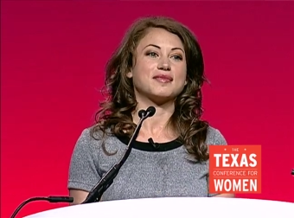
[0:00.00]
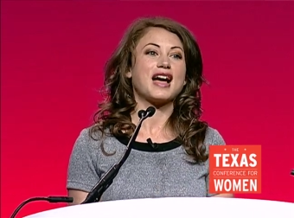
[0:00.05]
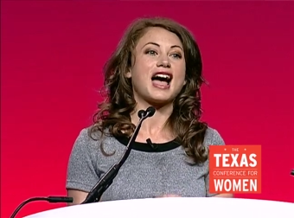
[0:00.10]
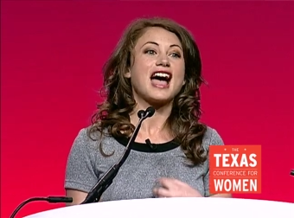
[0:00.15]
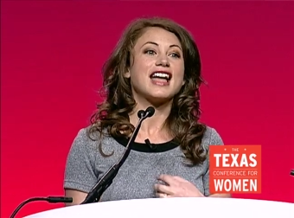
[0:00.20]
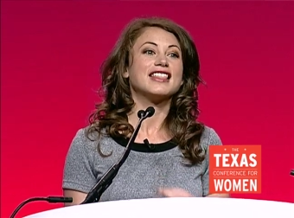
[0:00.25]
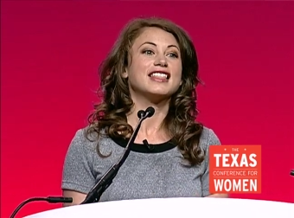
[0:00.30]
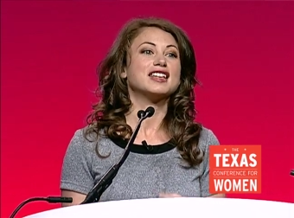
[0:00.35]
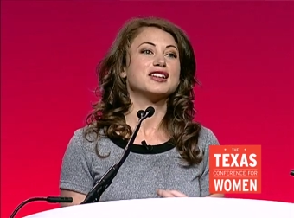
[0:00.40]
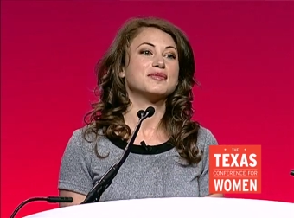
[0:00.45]

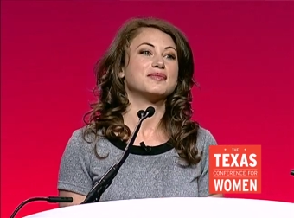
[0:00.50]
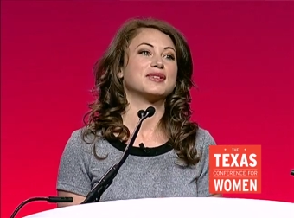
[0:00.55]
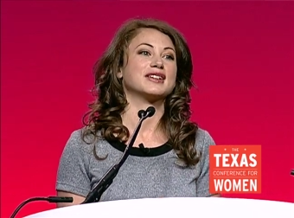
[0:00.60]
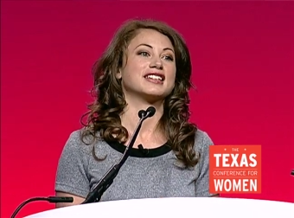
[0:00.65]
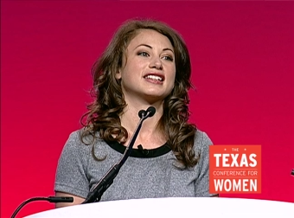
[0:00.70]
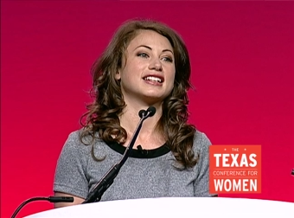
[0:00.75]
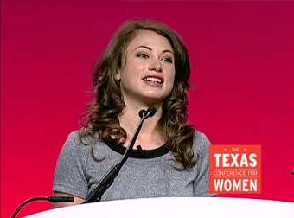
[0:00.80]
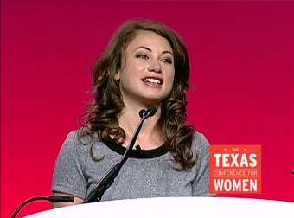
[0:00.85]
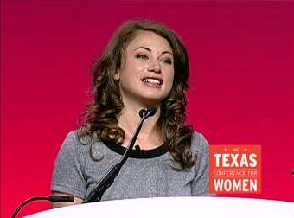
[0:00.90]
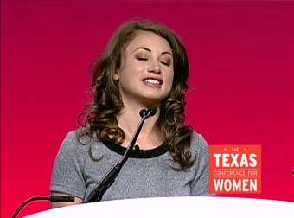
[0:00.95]
had the
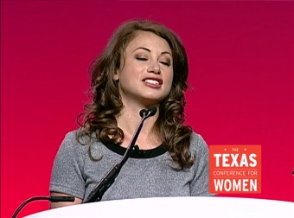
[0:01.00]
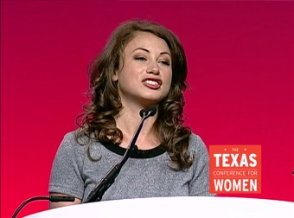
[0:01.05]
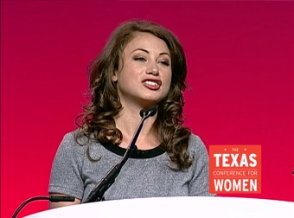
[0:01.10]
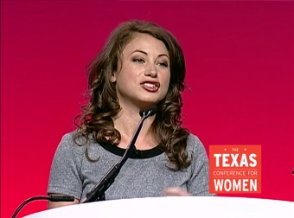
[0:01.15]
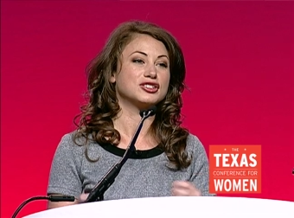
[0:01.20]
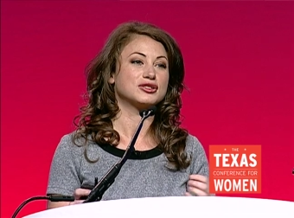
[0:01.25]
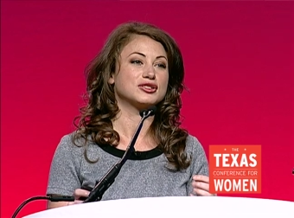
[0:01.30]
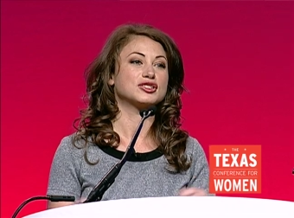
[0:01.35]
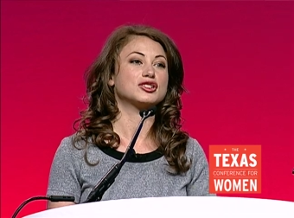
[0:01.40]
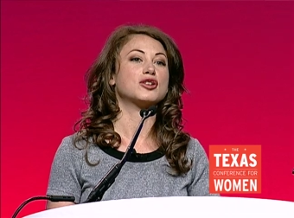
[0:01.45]
ability to
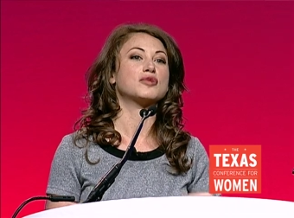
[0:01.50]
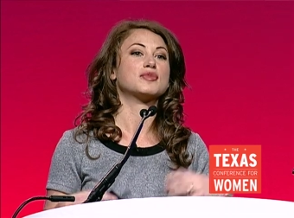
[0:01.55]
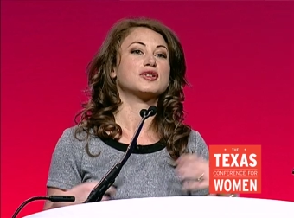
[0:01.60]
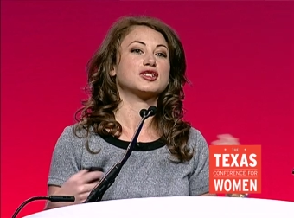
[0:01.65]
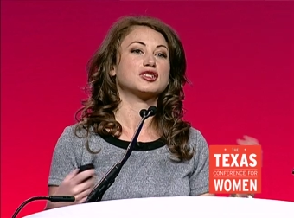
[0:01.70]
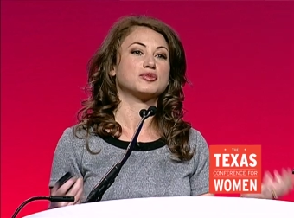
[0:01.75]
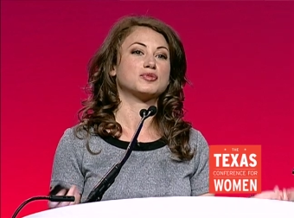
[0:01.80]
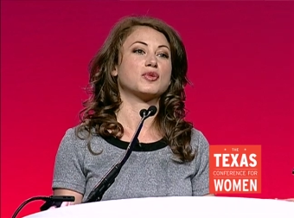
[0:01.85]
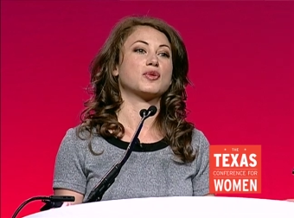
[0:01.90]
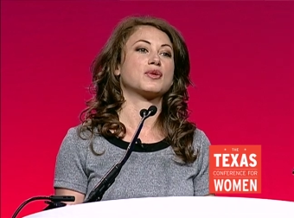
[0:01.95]
do so
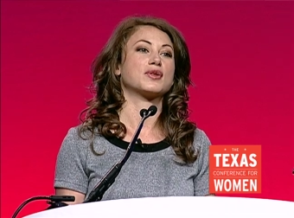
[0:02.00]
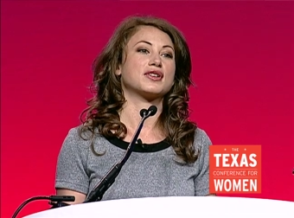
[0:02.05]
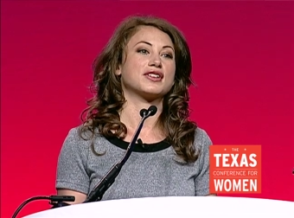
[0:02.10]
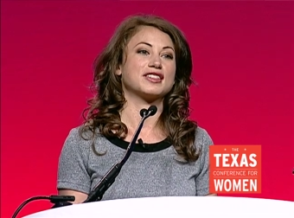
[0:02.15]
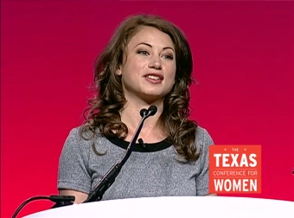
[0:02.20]
much more